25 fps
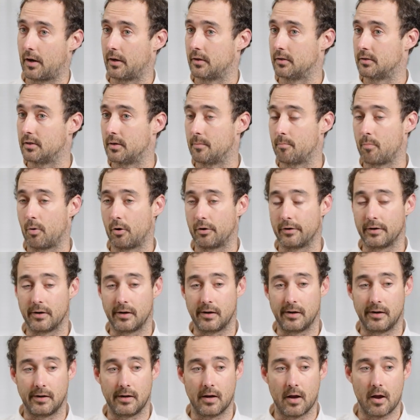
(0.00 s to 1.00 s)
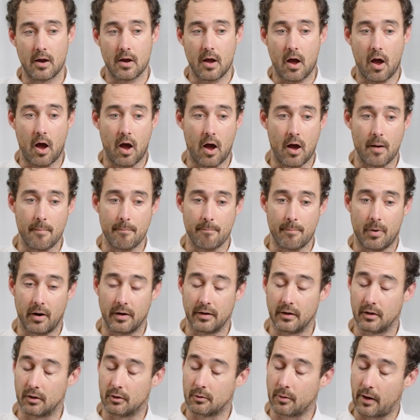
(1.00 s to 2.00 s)
antibody
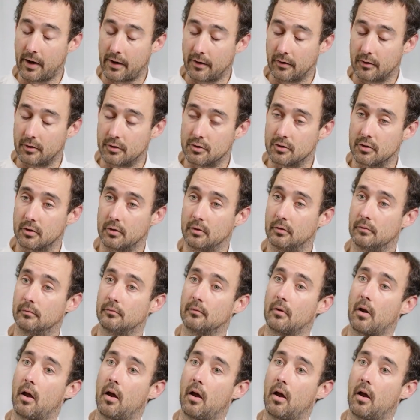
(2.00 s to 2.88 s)
binding to antigen,